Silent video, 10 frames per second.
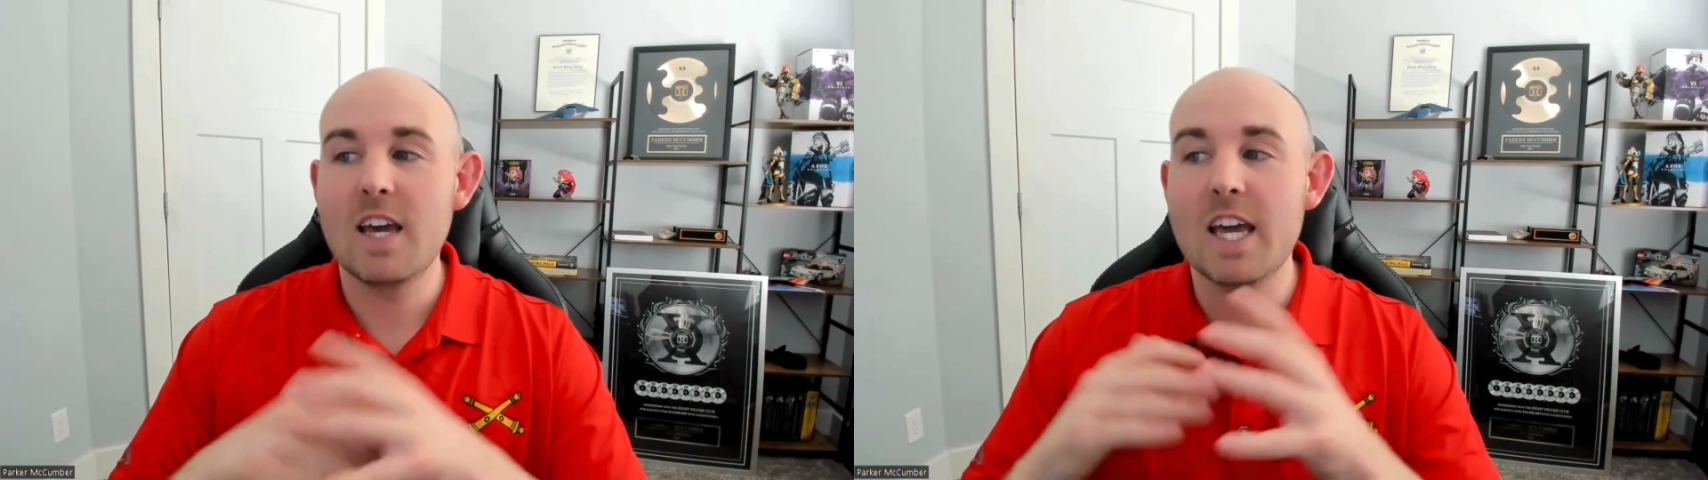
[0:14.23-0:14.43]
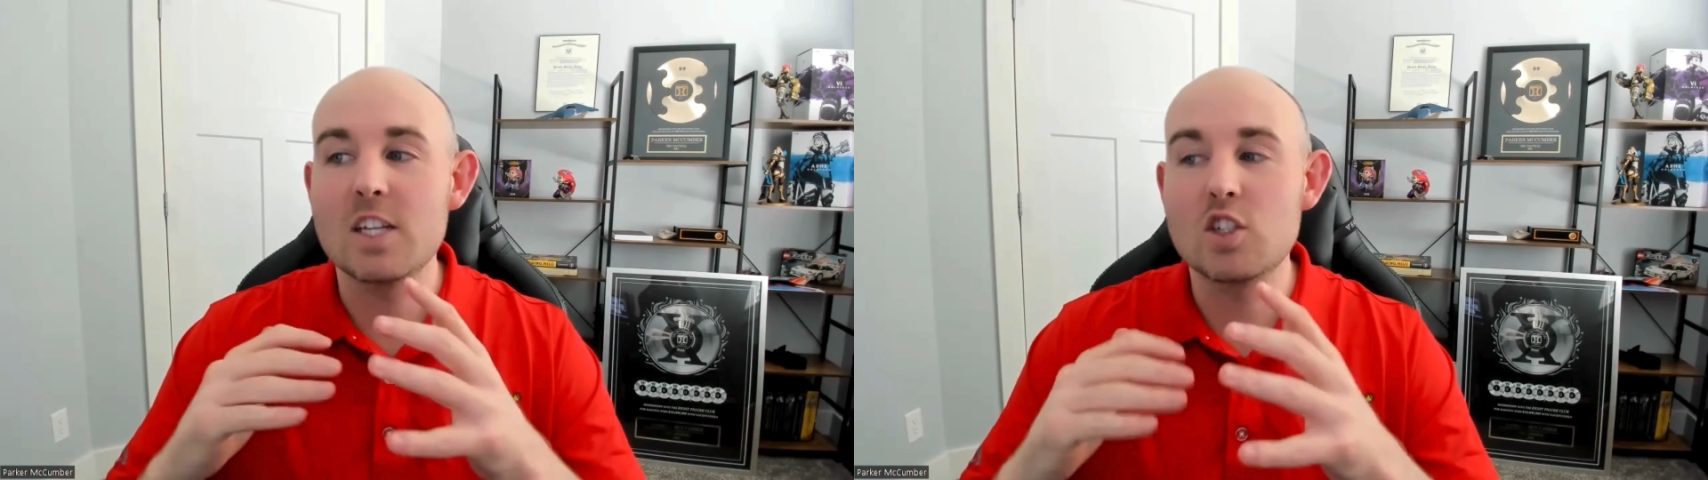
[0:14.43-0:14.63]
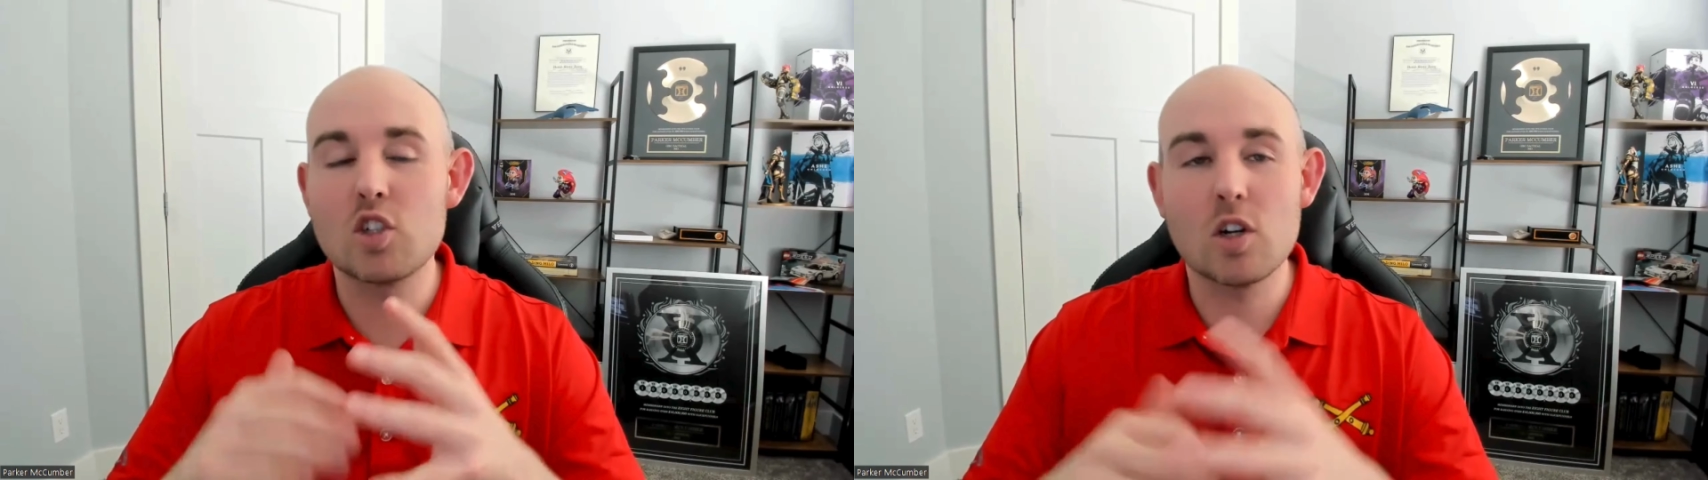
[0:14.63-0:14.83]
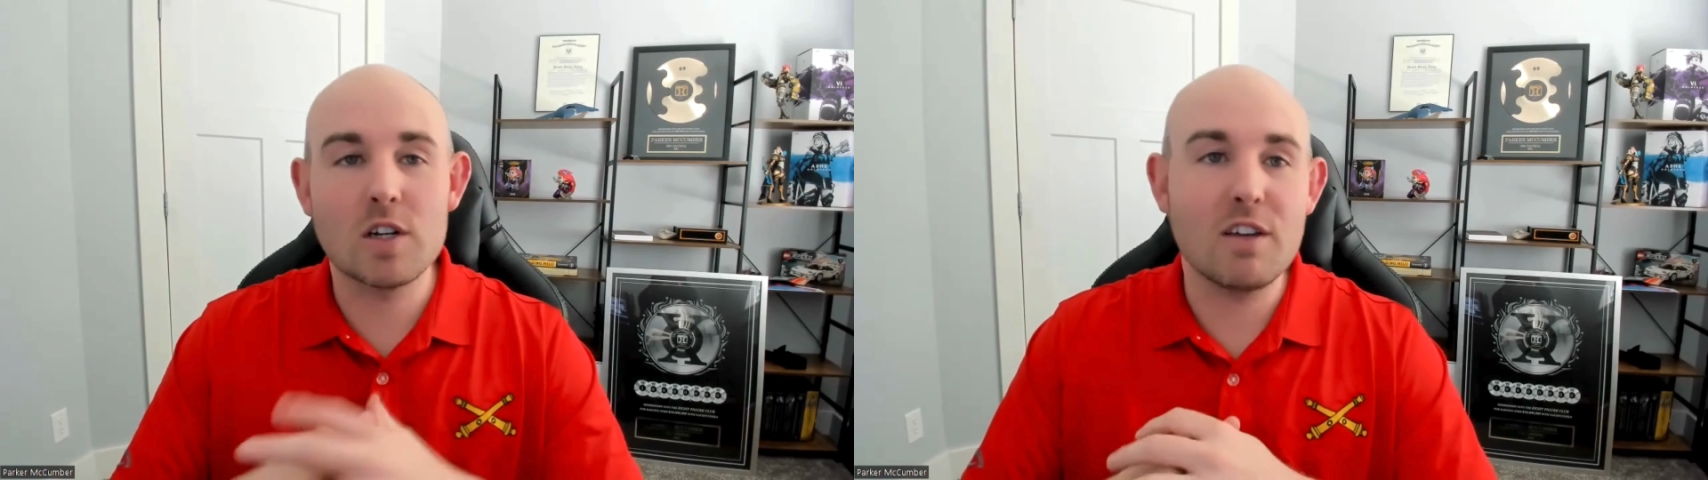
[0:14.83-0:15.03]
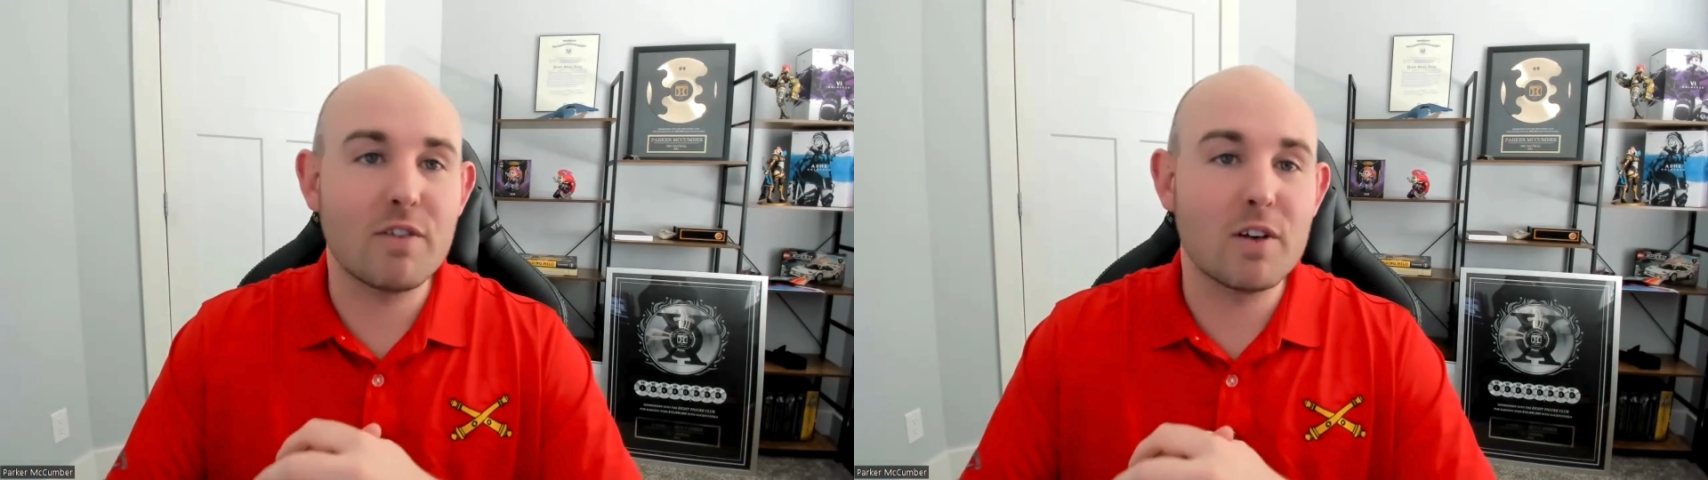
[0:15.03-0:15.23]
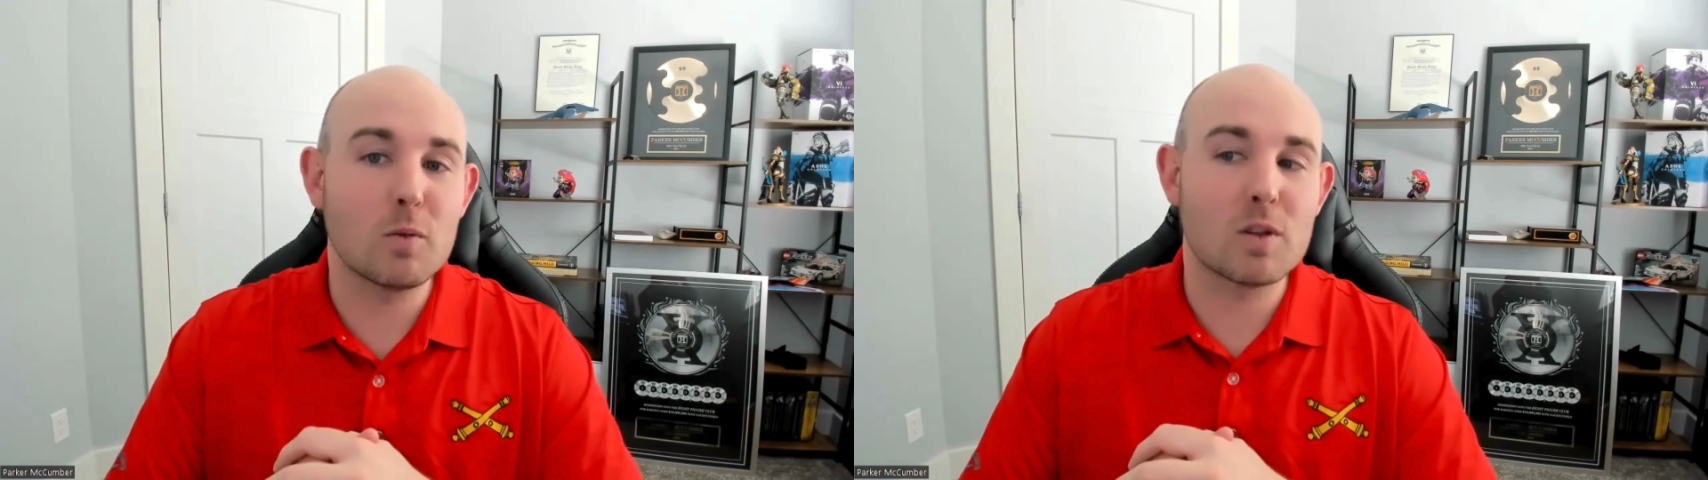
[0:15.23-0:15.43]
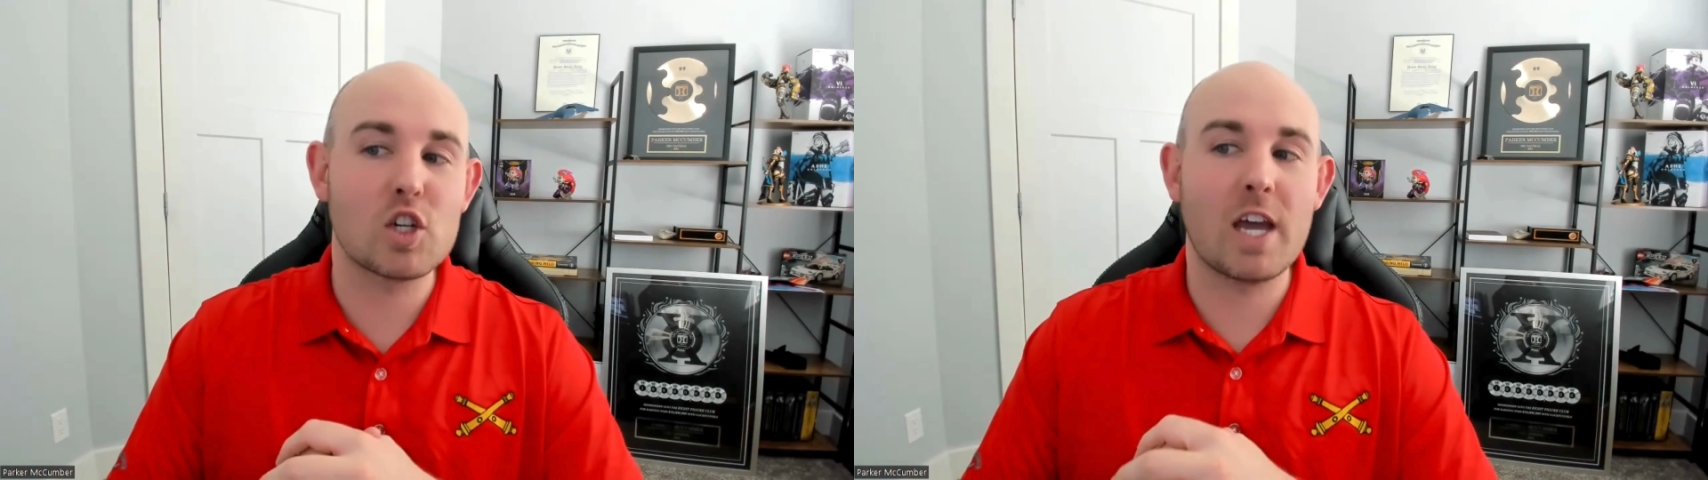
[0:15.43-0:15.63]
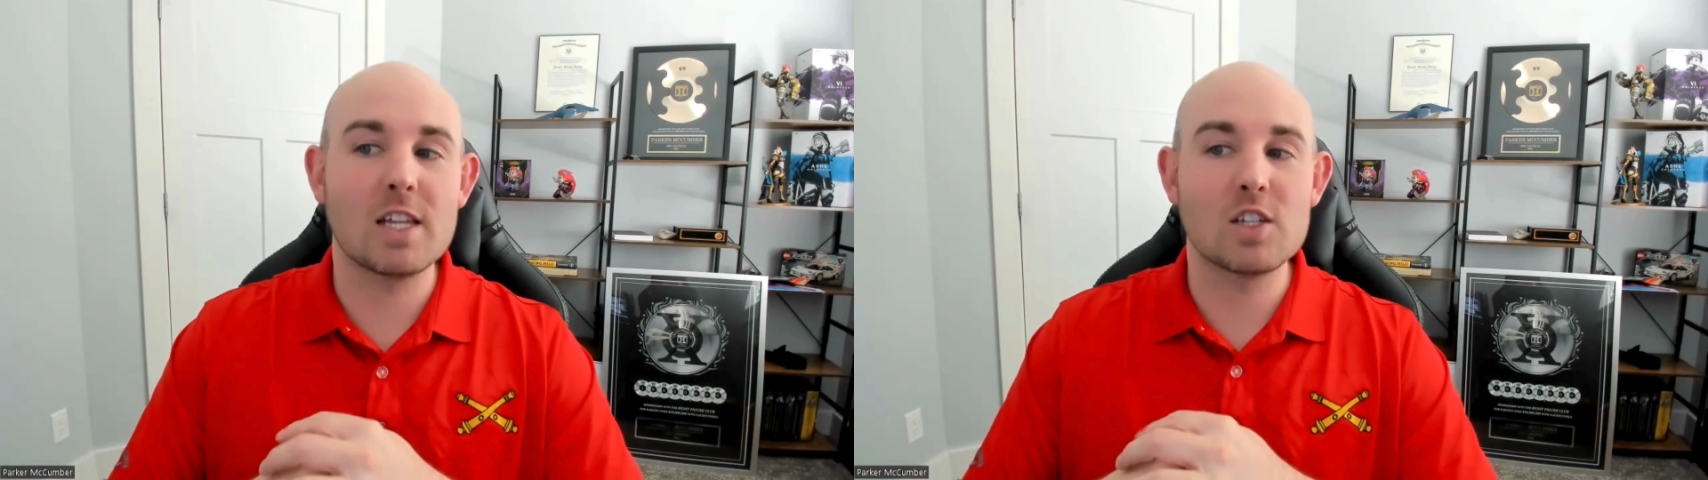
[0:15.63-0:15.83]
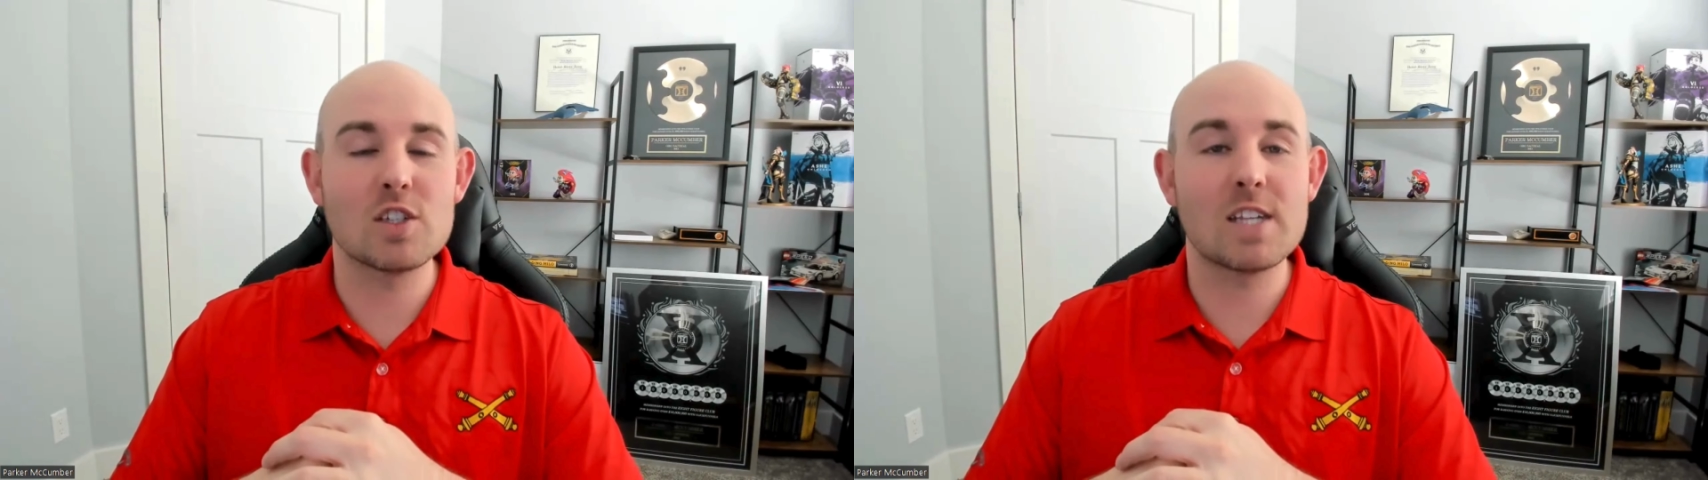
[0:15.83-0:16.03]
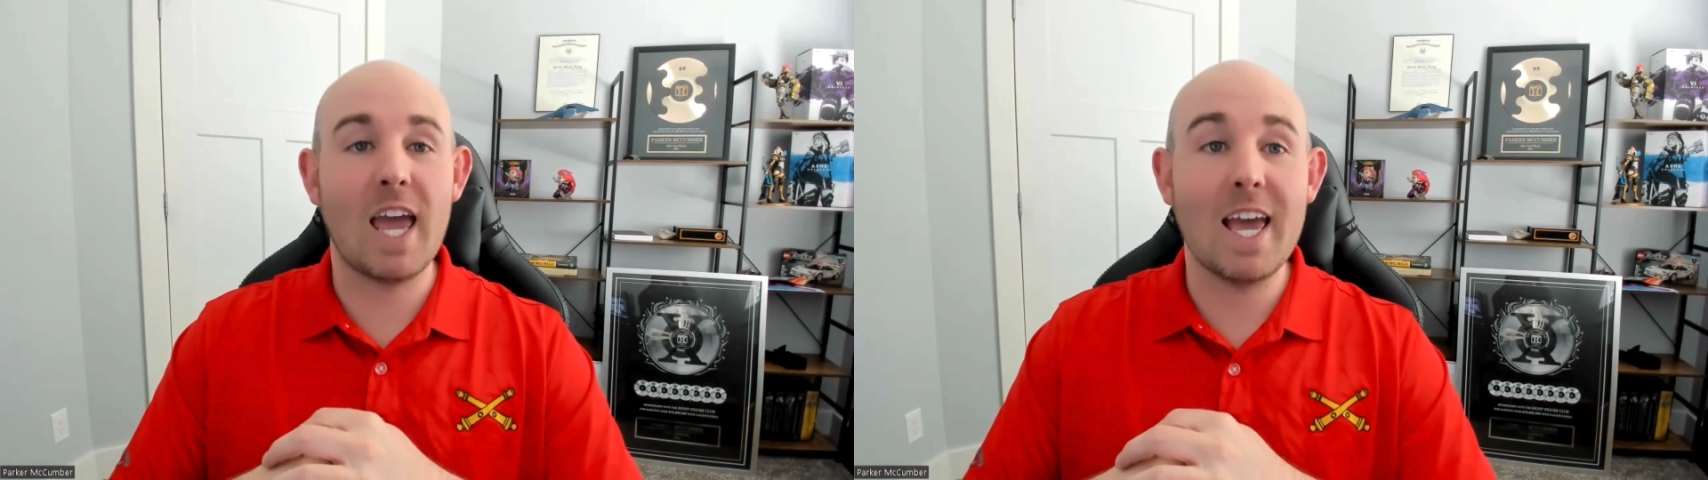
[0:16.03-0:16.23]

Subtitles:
a journey filled with challenges